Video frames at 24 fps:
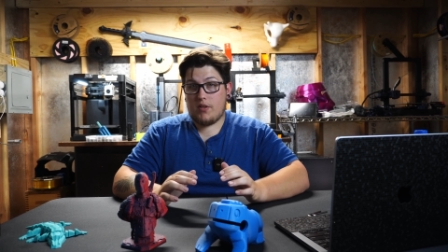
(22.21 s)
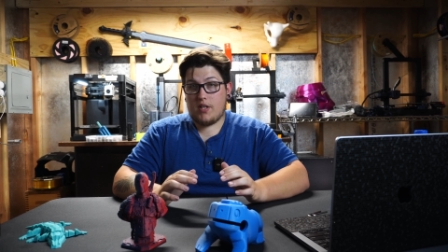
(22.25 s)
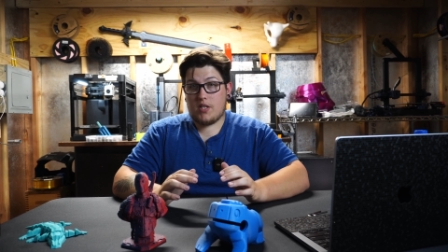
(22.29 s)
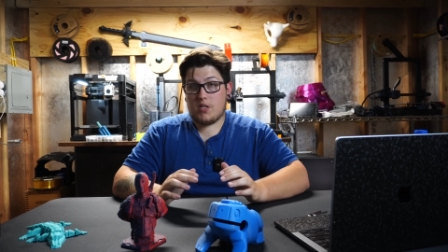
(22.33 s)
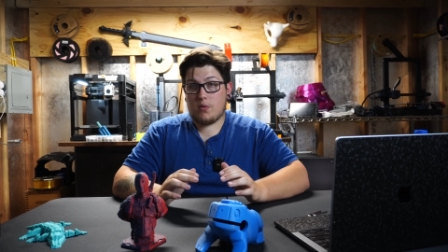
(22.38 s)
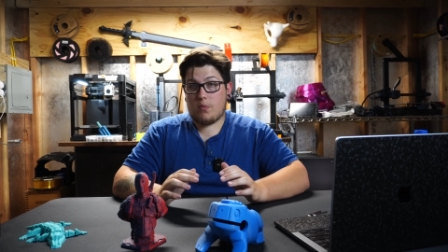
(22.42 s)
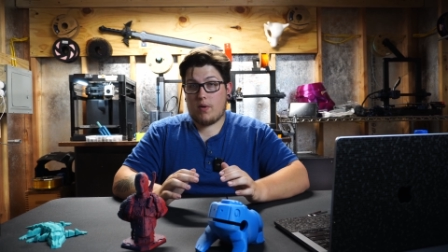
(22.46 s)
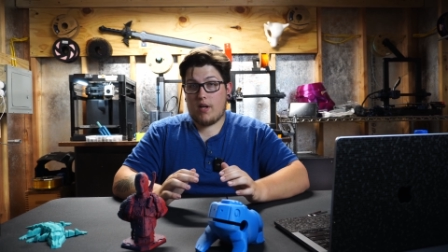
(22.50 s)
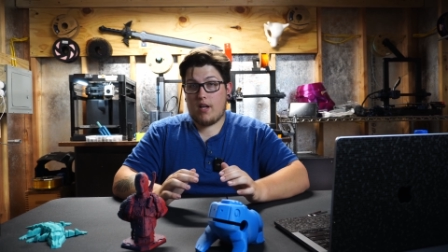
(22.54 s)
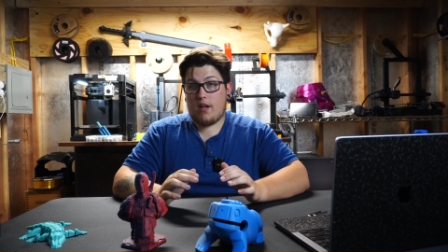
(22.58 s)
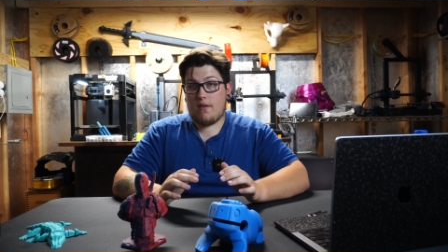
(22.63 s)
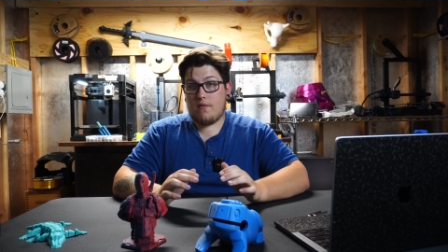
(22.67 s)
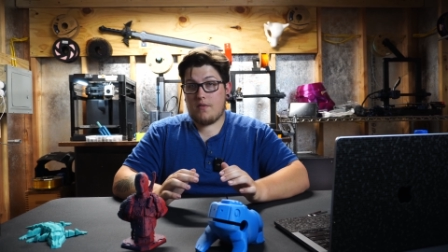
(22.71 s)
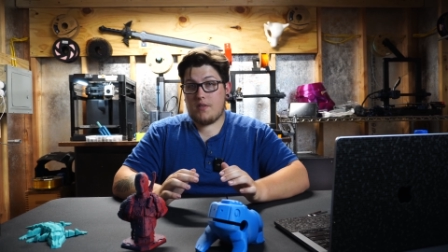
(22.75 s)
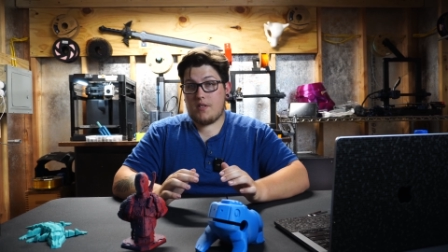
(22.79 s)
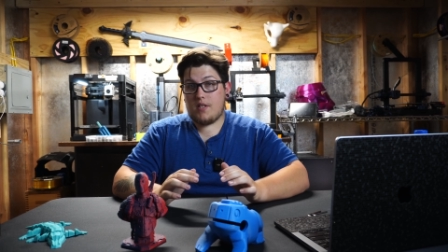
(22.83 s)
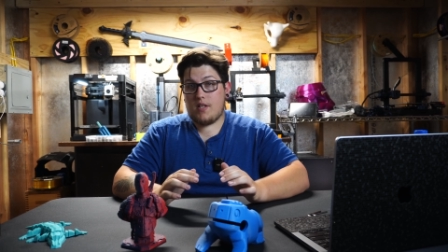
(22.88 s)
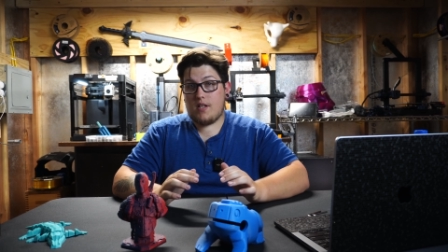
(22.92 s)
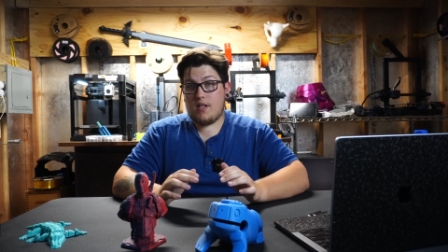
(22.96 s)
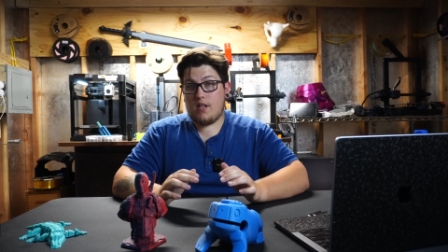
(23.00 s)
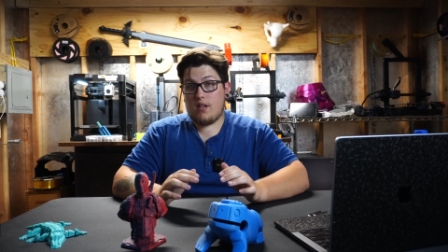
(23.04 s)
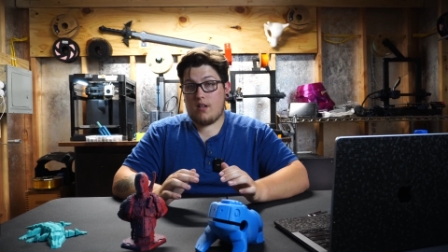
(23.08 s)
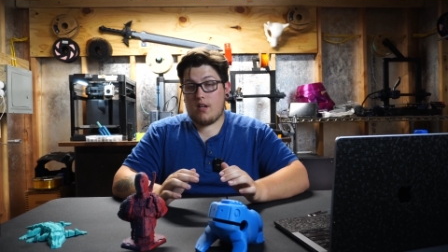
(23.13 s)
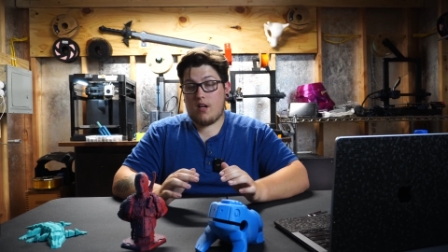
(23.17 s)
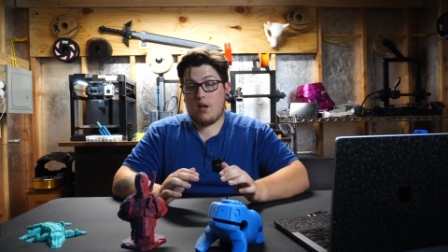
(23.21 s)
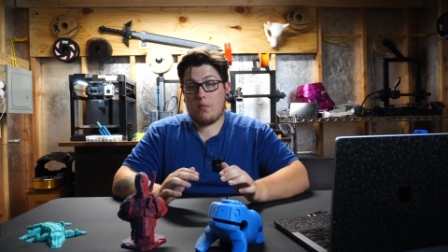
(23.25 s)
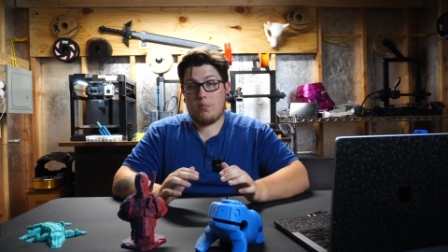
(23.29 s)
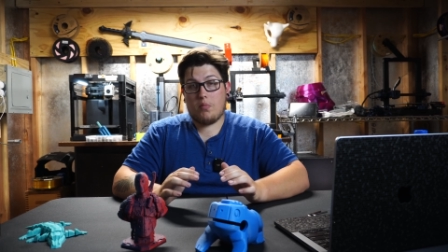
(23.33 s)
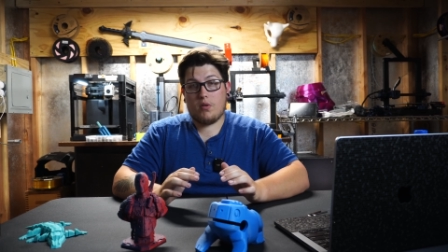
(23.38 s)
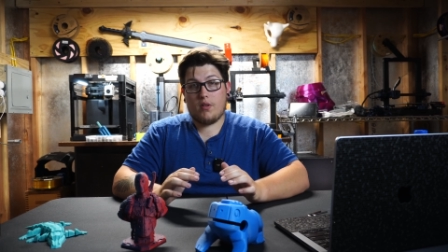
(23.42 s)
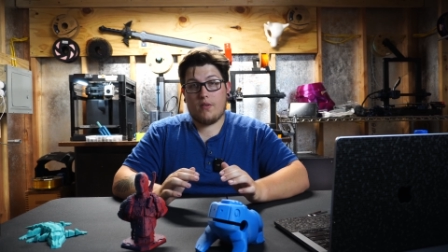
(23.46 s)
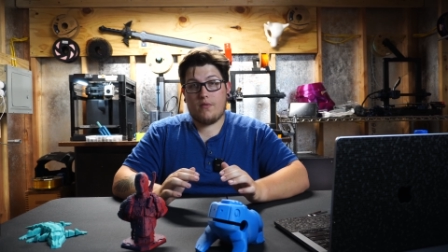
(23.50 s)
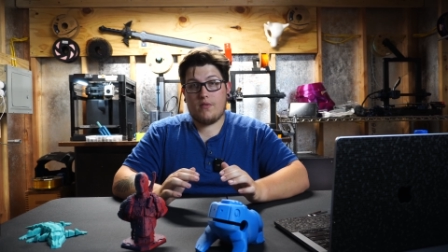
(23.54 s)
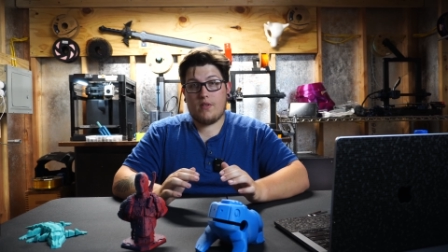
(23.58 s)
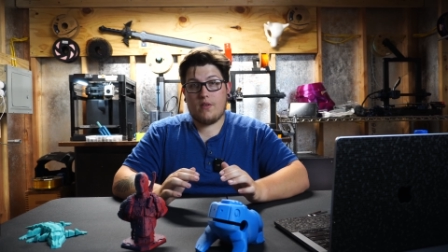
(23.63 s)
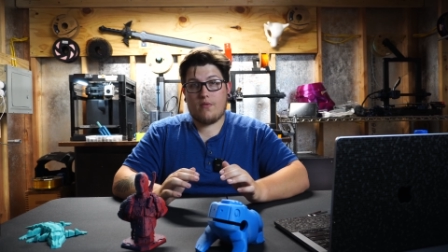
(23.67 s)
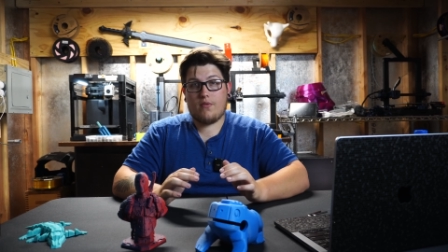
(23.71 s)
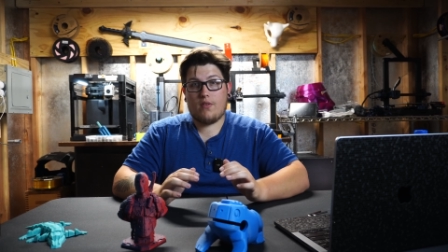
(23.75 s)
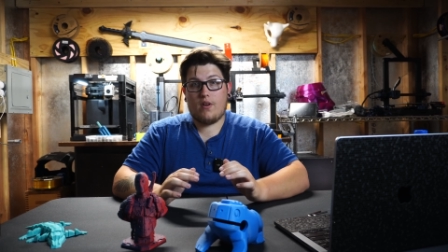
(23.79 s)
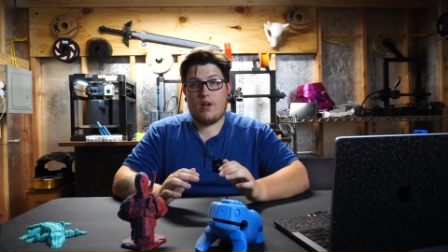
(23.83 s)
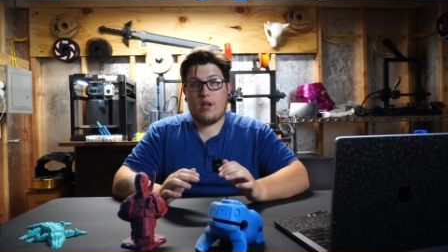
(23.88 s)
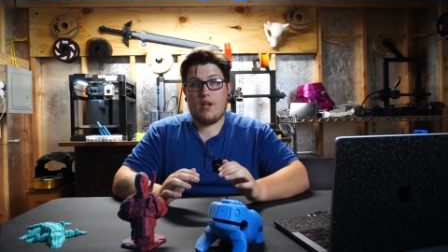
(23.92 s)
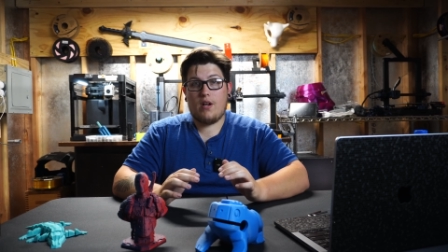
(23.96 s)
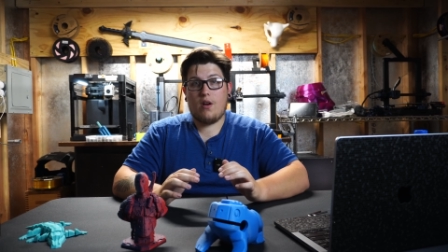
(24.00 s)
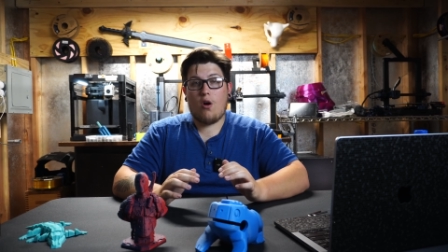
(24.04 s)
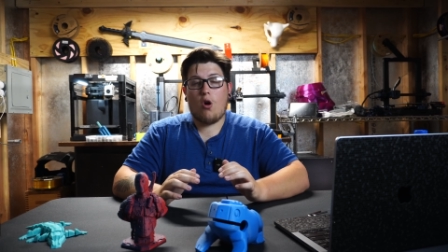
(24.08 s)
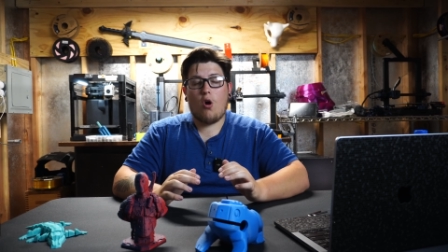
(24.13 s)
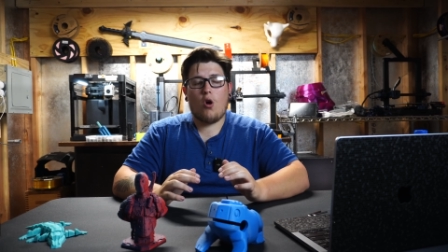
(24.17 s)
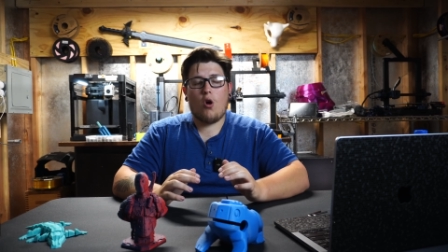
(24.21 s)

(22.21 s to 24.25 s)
That's why you've seen a couple of different